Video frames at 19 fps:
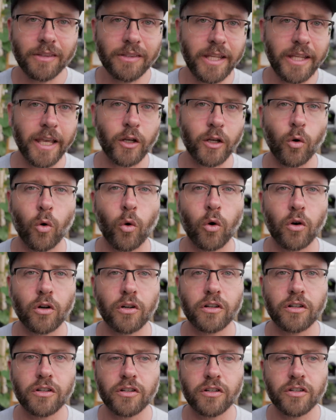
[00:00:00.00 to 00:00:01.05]
take
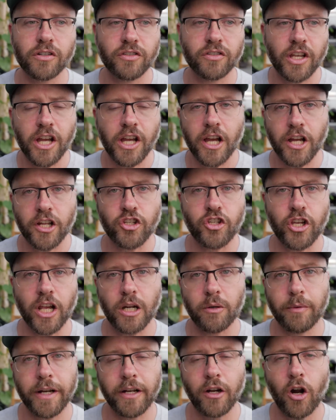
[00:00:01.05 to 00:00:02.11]
orders,
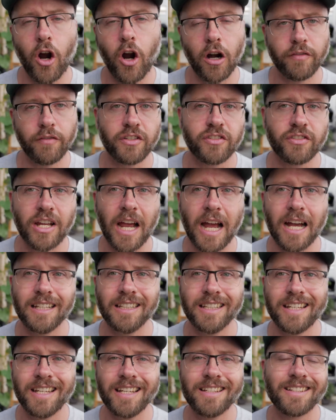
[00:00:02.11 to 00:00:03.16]
generate harvest
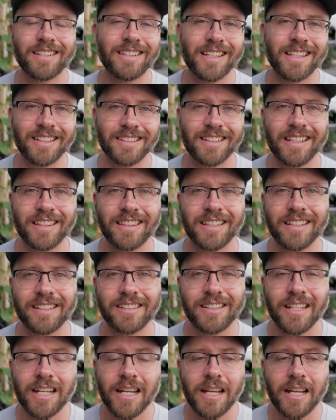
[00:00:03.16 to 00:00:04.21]
tallies and things like
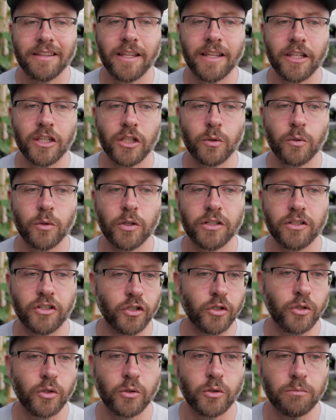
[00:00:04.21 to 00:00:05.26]
this that you would
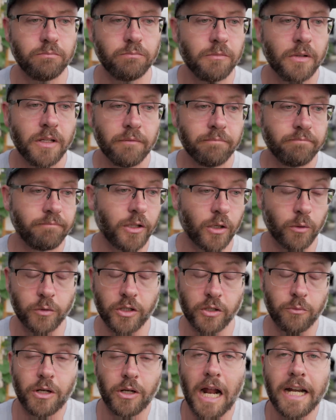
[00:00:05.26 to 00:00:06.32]
do, you know,
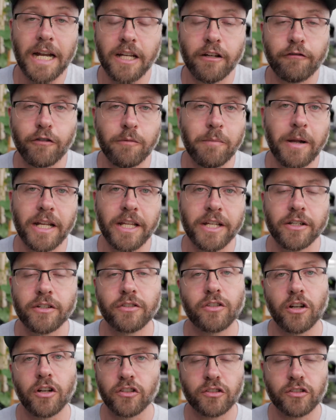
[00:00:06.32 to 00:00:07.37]
what, what I did for many
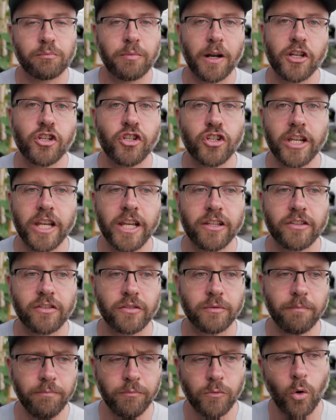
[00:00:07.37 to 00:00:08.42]
years on
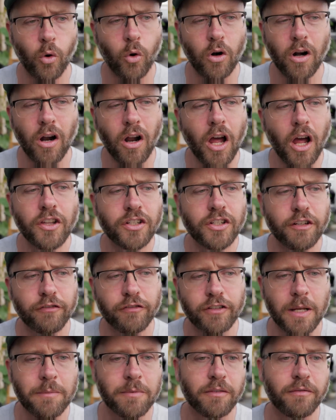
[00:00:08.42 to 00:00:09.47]
spreadsheets or other
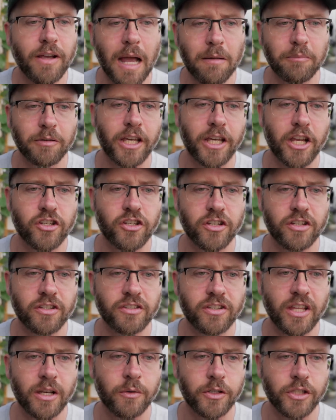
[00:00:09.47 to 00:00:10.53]
different types of
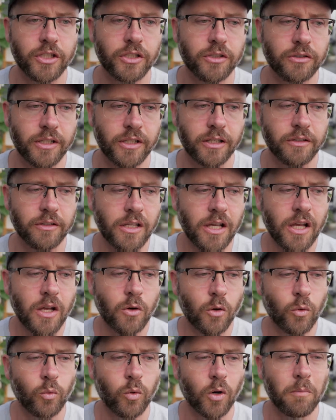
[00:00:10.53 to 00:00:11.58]
applications that we that
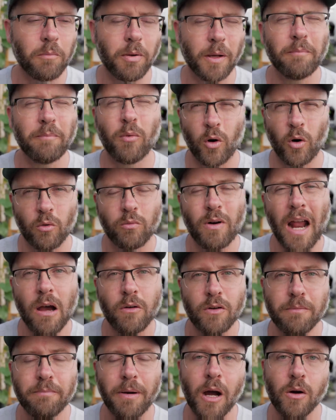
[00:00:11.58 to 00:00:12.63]
were a bit more
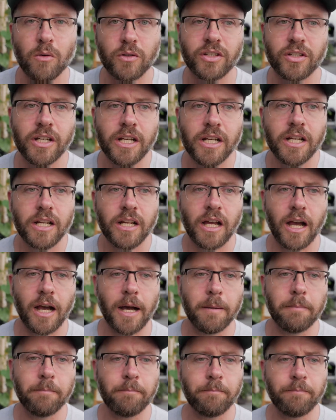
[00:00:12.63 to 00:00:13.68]
roundabout.
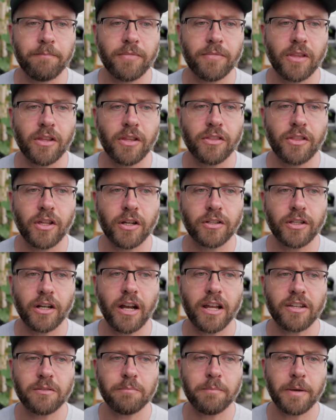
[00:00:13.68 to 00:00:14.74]
Um, there, there
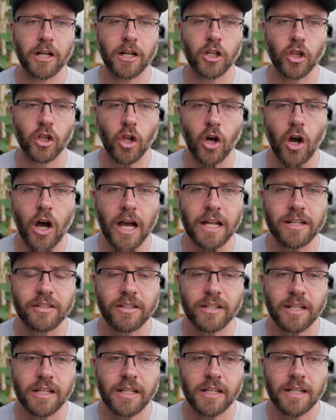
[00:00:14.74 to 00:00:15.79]
hasn't been a lot